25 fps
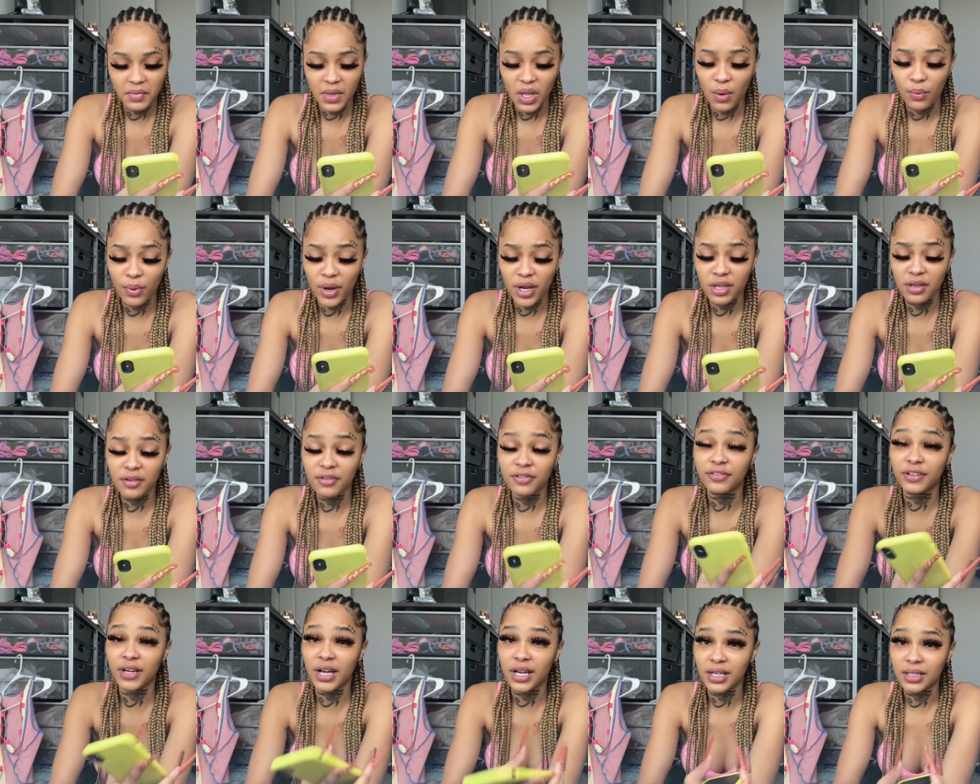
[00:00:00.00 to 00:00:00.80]
Where are you
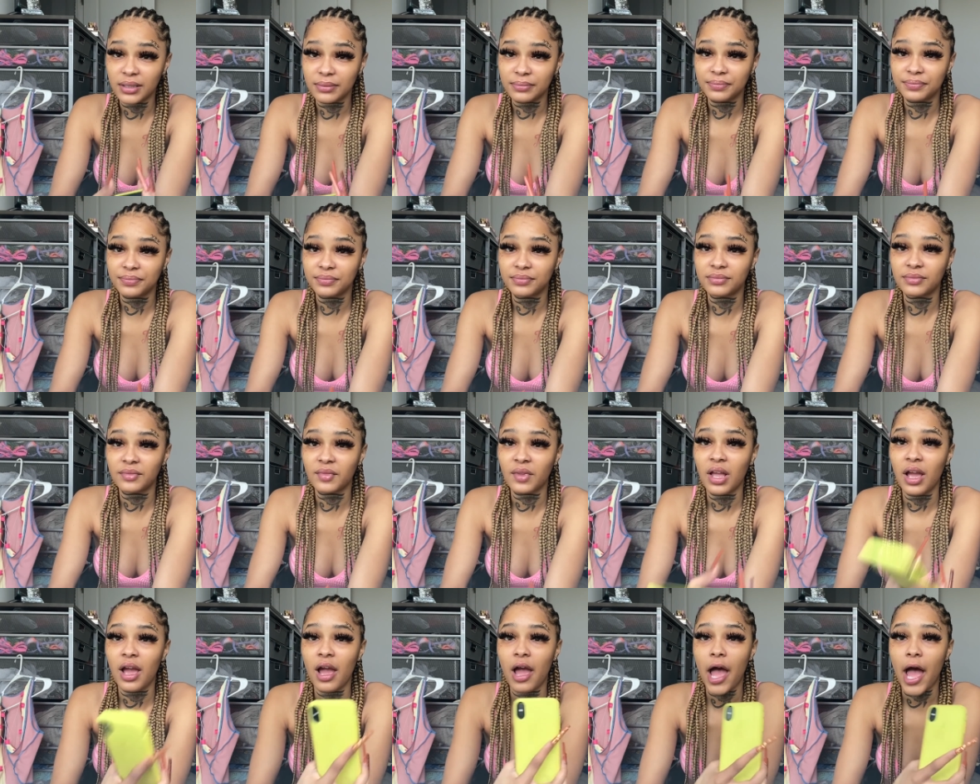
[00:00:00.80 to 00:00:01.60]
from?
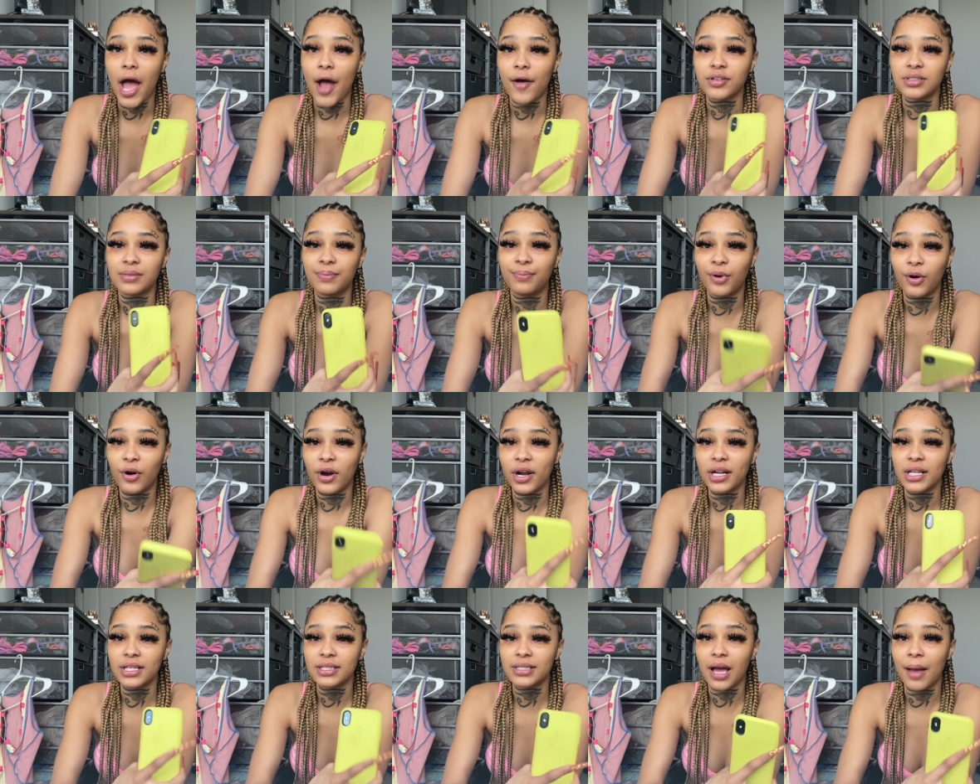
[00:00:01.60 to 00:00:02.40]
I was
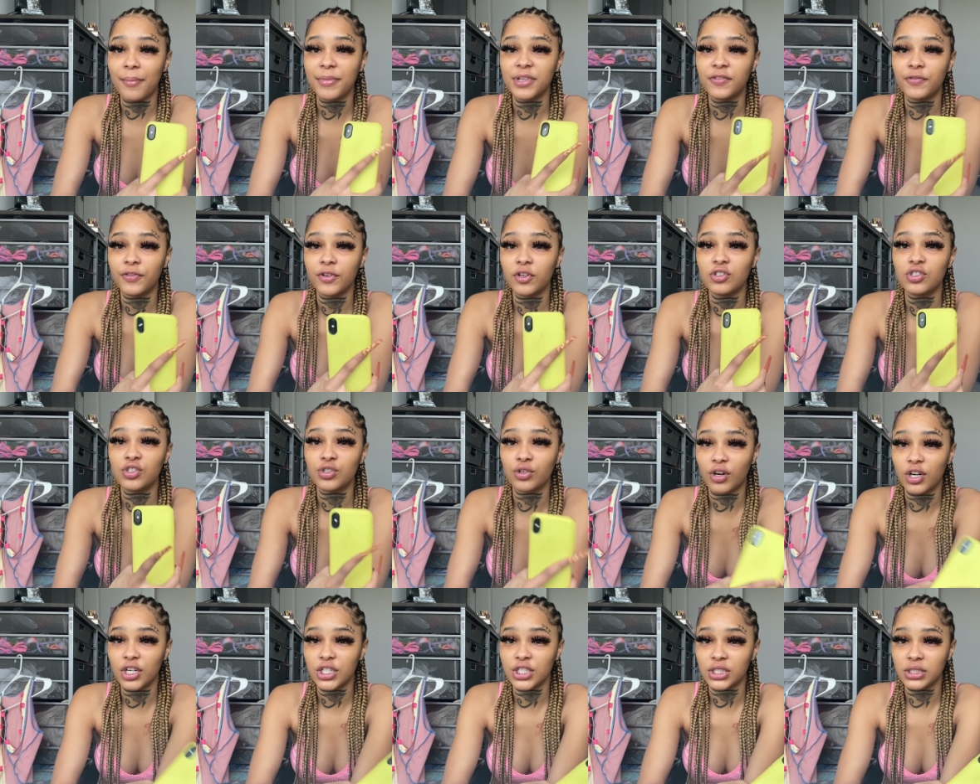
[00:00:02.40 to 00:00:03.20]
born in Thomasville,
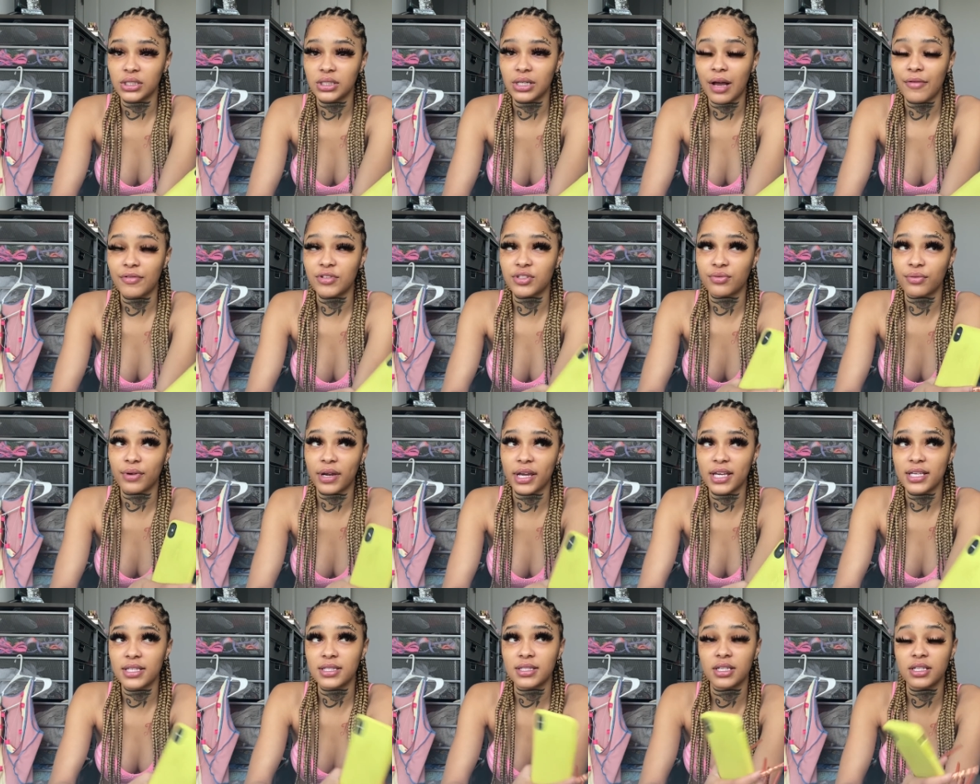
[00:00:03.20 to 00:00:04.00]
Georgia. I was
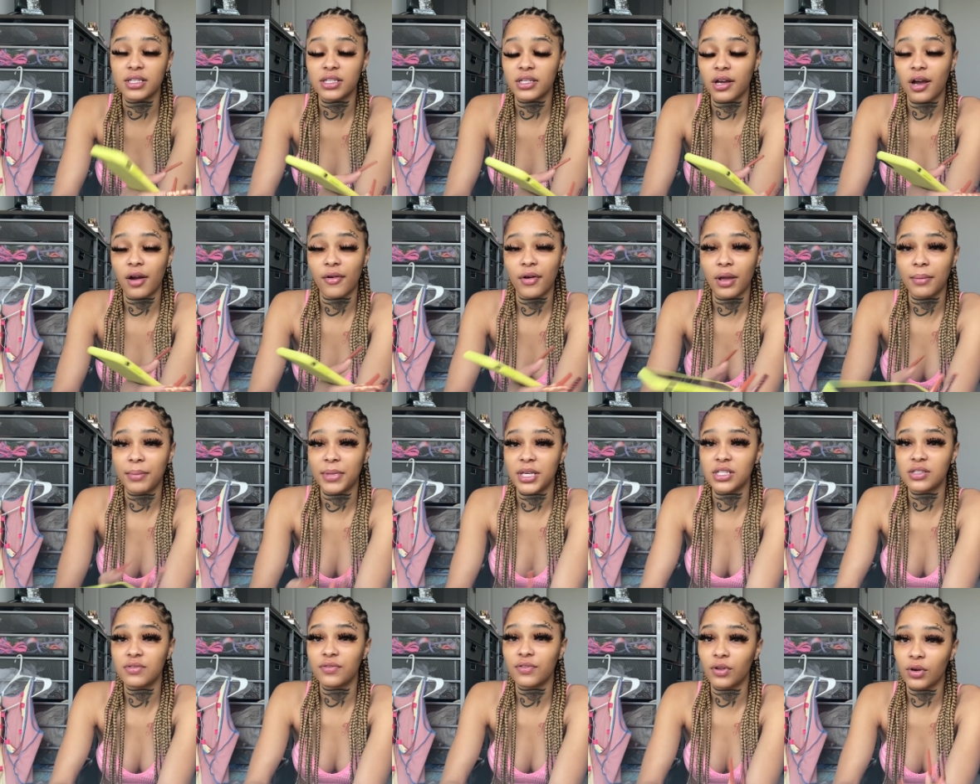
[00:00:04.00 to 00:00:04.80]
raised in Delray
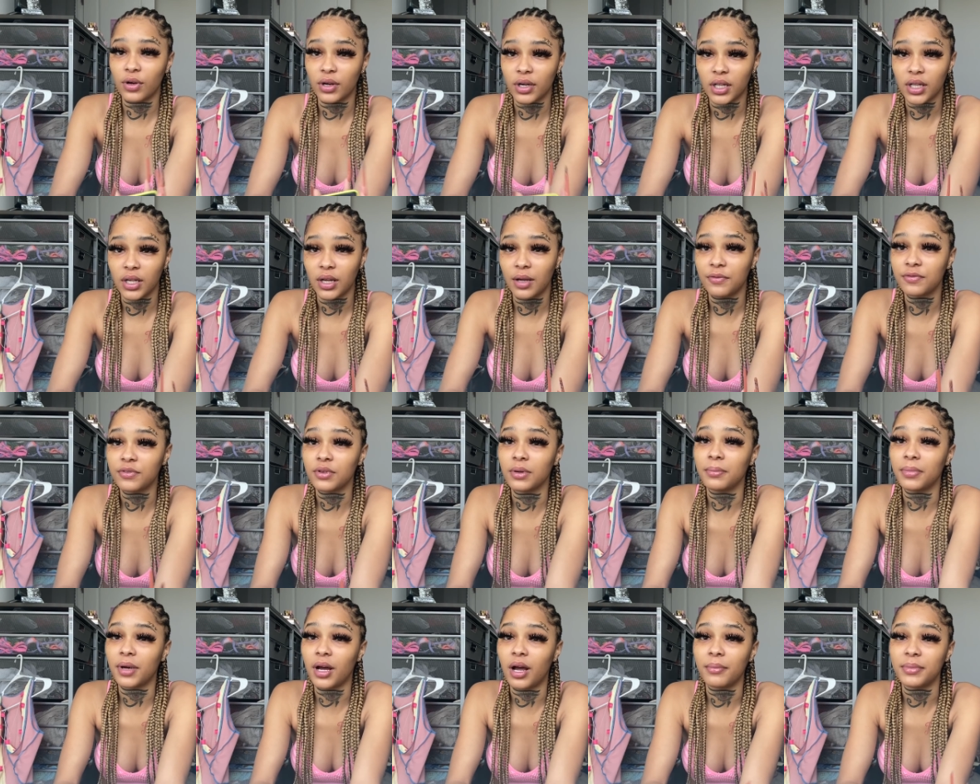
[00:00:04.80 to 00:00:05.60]
Beach, Florida. I'm
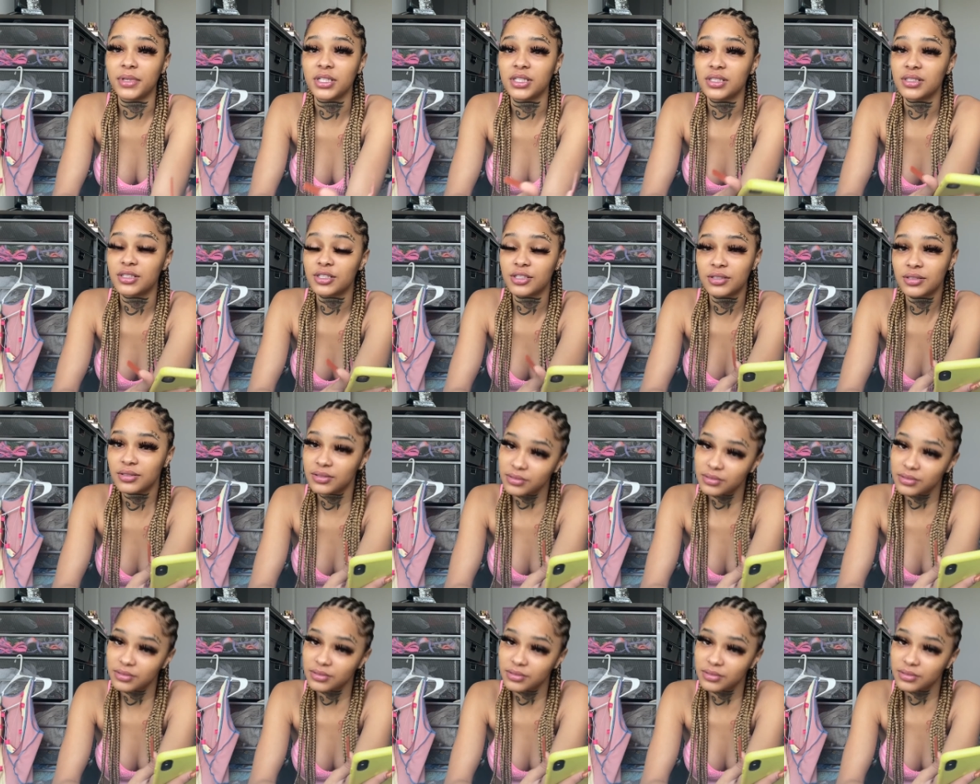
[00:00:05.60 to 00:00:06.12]
from Palm Beach.